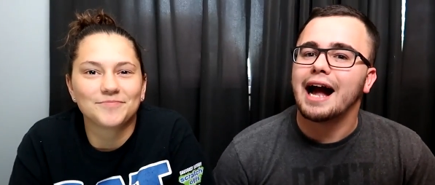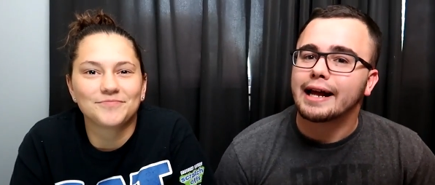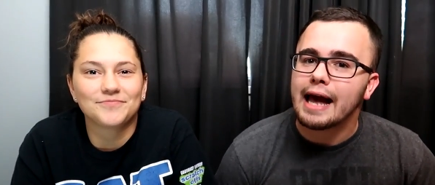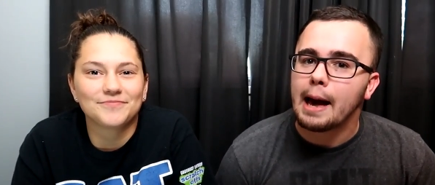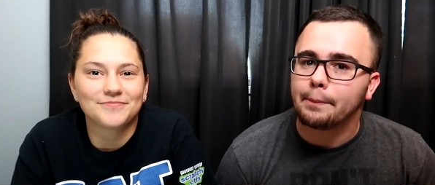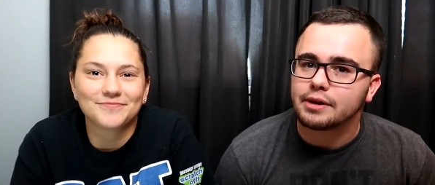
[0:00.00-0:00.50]

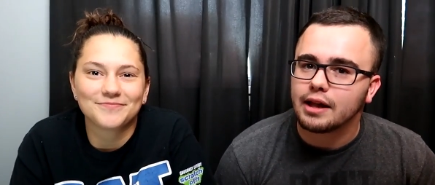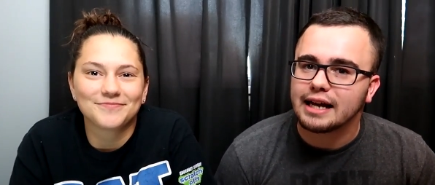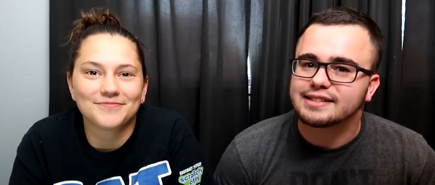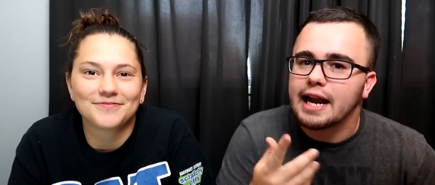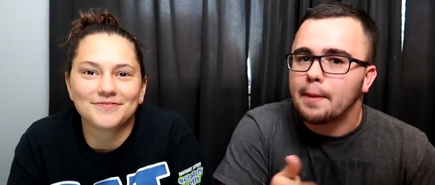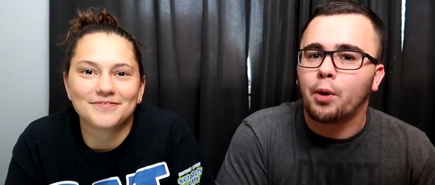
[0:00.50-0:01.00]
Speaker 1: I
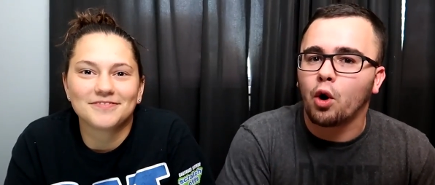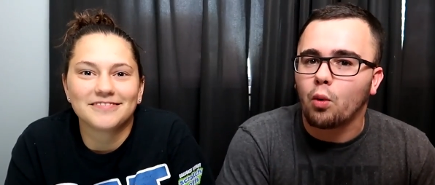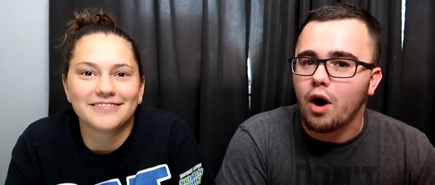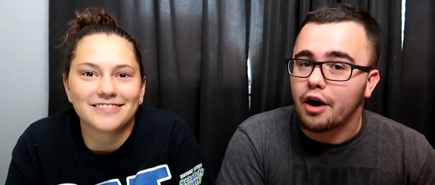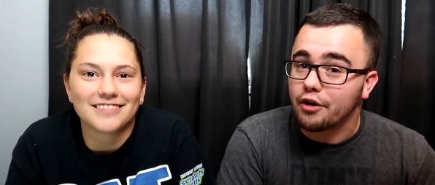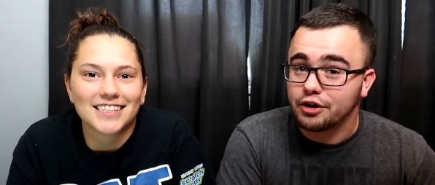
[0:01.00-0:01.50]
capitalize and I
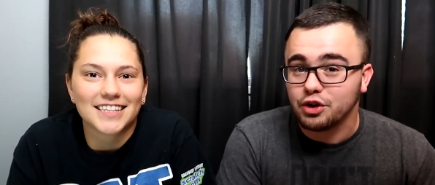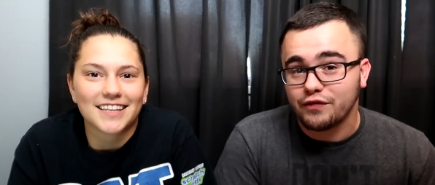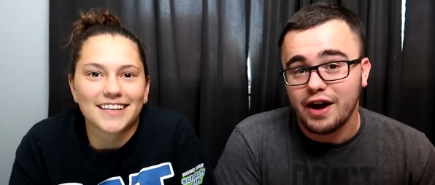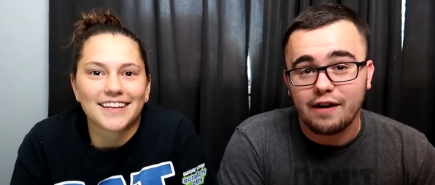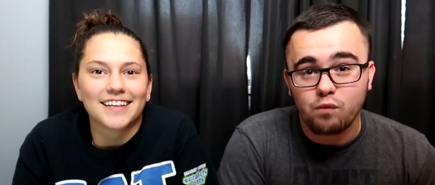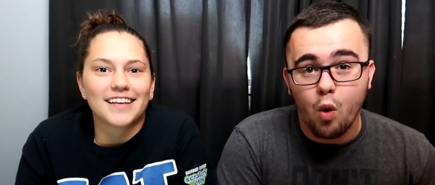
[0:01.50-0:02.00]
pour water on
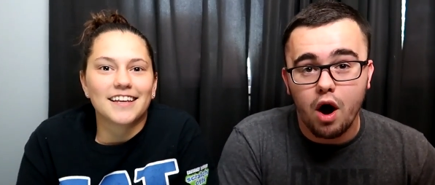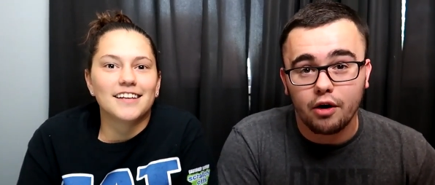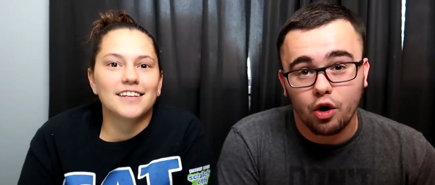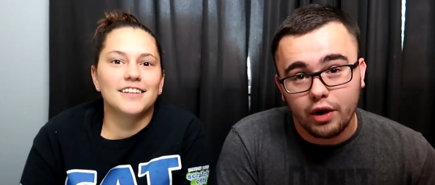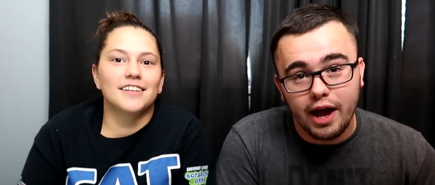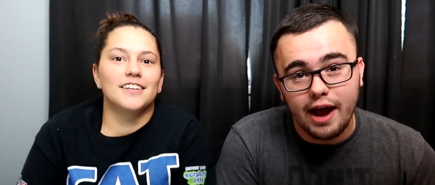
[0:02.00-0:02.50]
you if I have
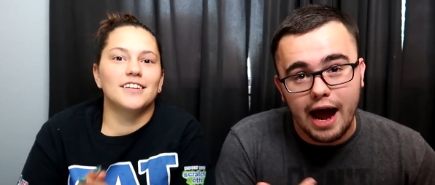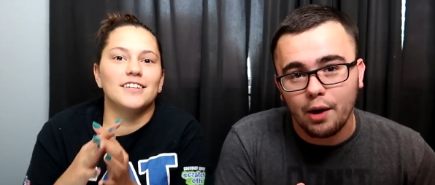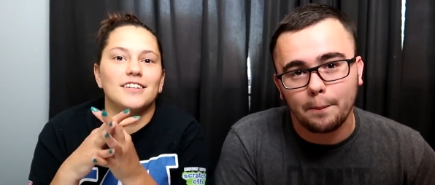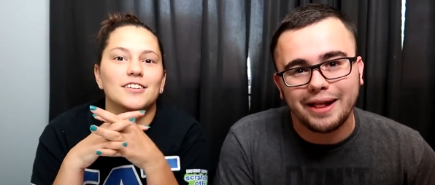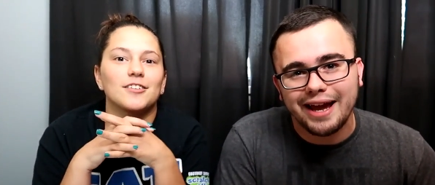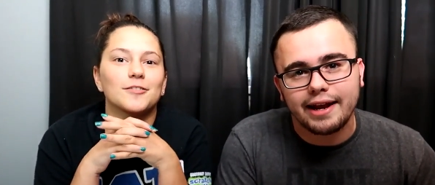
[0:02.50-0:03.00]
water, okay?
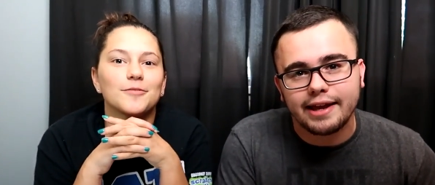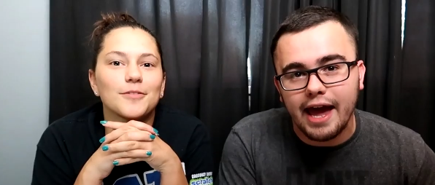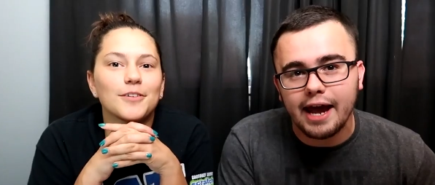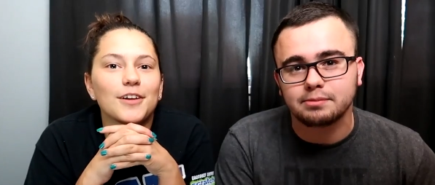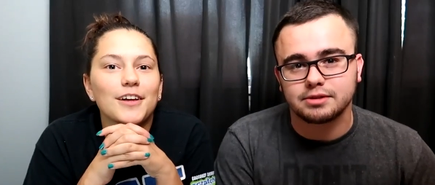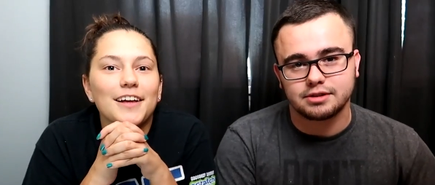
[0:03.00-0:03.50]
I don't play any
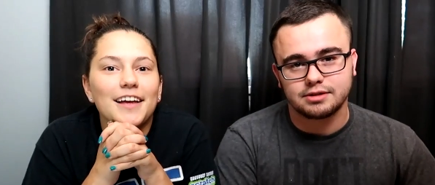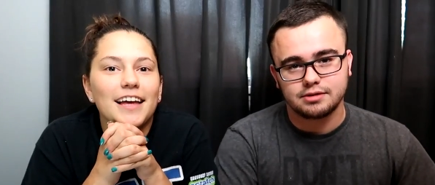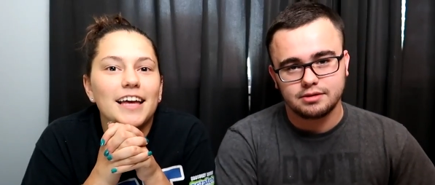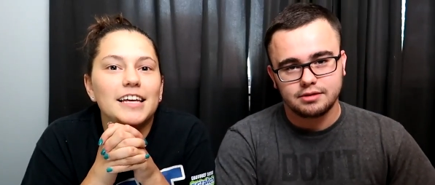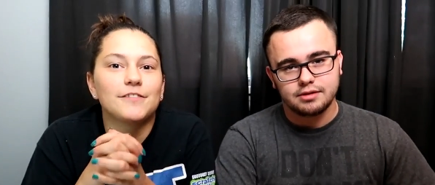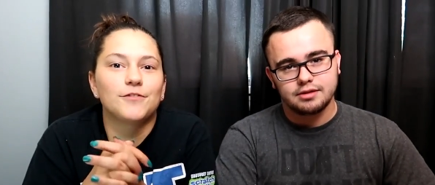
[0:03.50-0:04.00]
games.
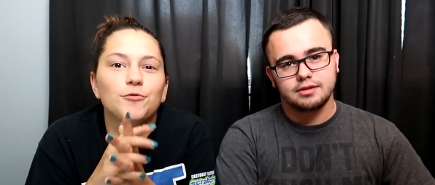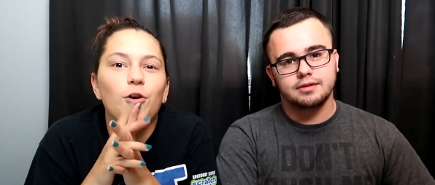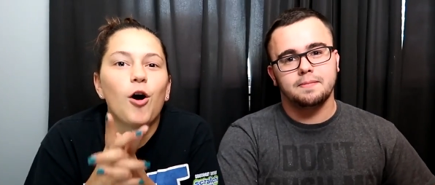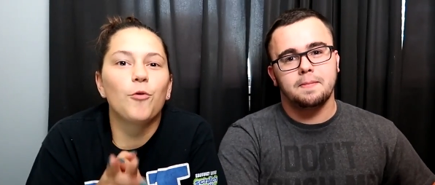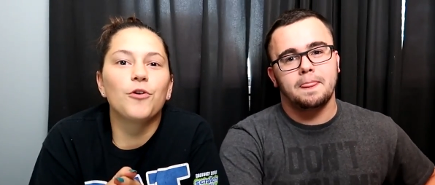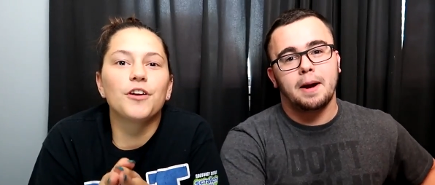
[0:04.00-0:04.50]
If
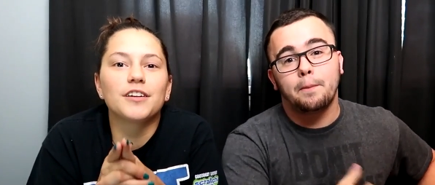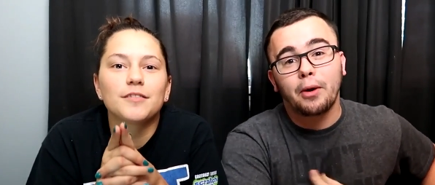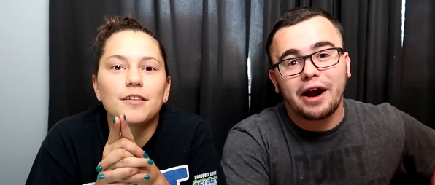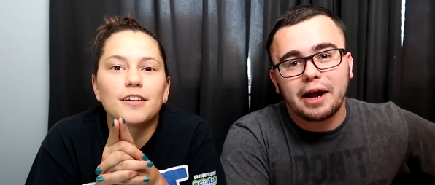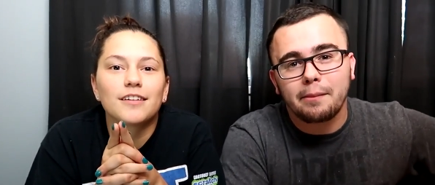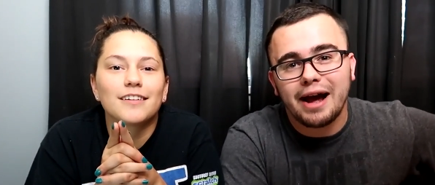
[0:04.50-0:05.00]
you all want
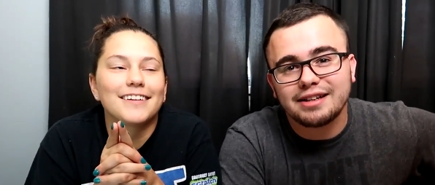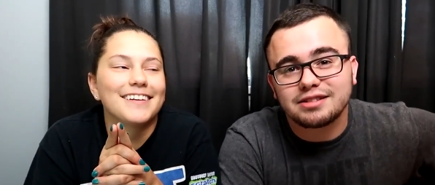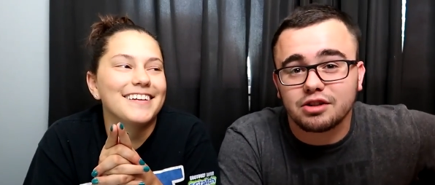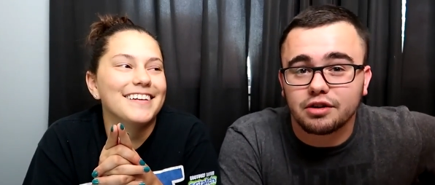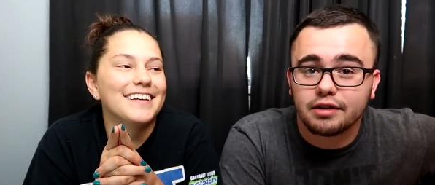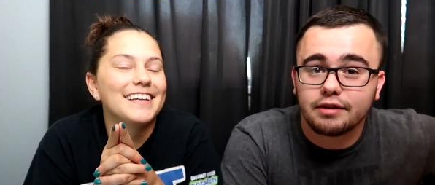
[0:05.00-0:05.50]
a prank
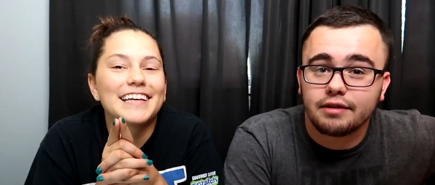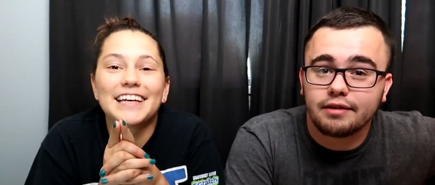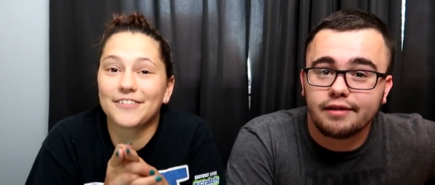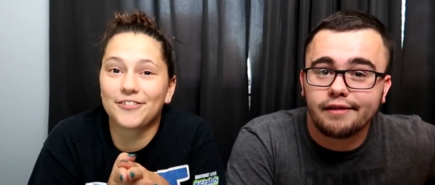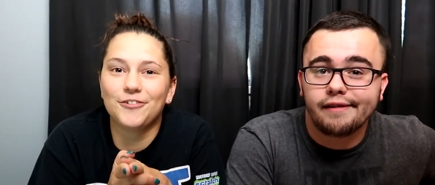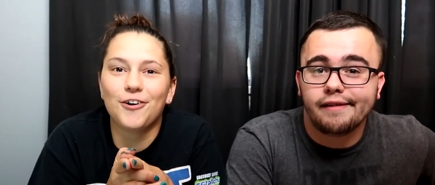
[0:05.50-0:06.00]
master.
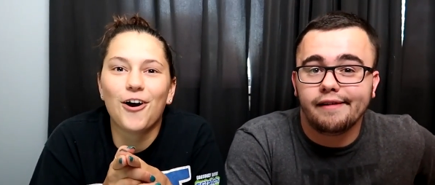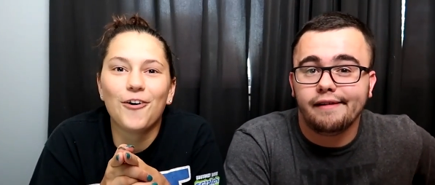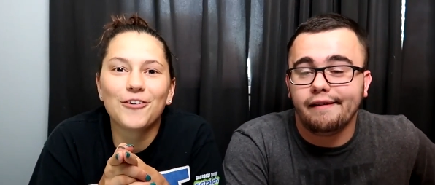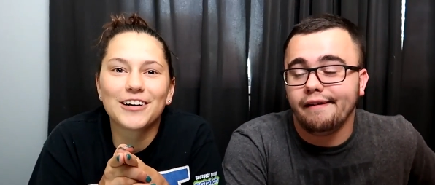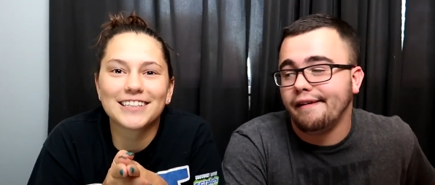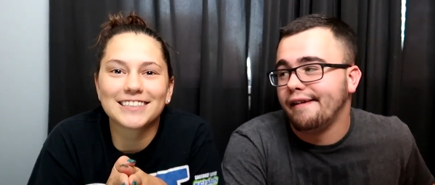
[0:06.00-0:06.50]
If
Speaker 2: you
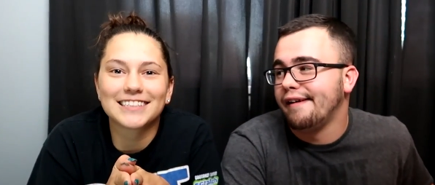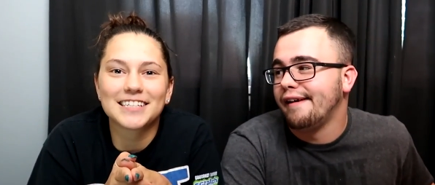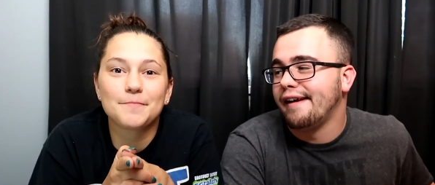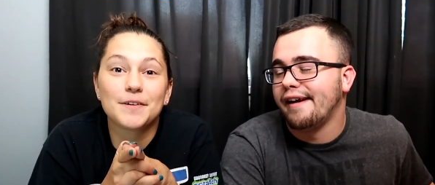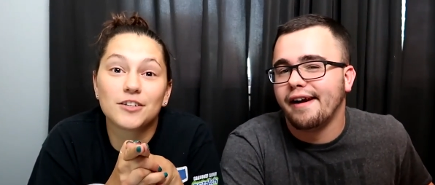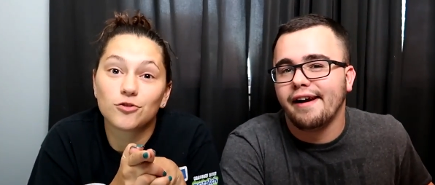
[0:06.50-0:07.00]
all want
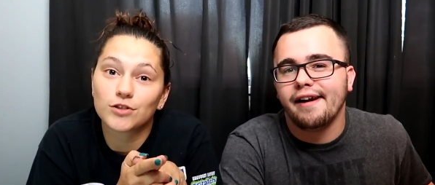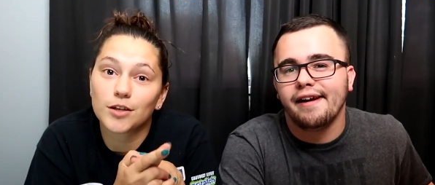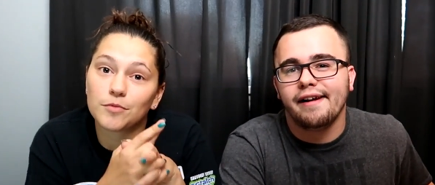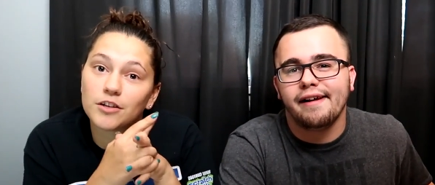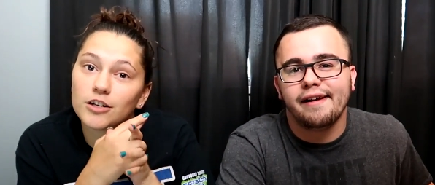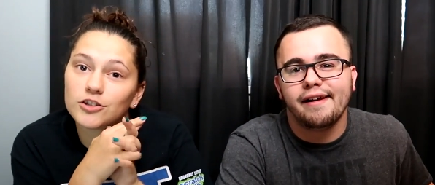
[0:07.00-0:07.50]
to see me
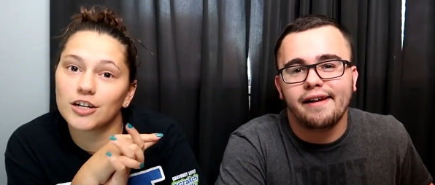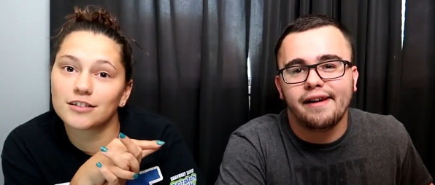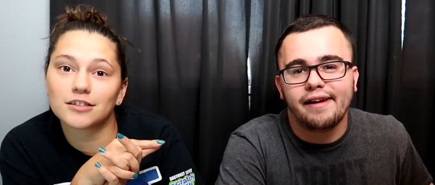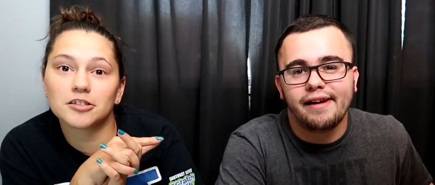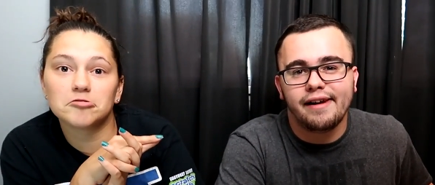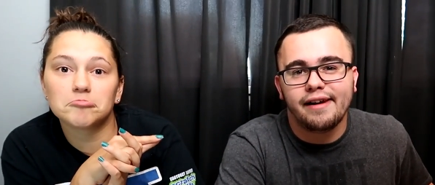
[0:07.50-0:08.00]
do something to
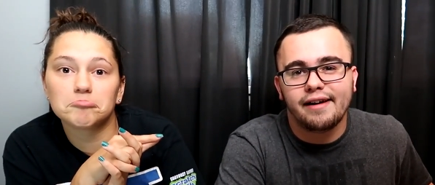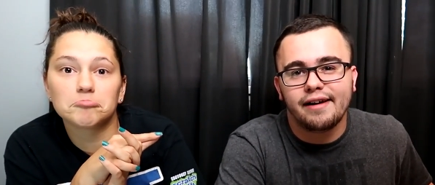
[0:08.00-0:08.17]
Justin,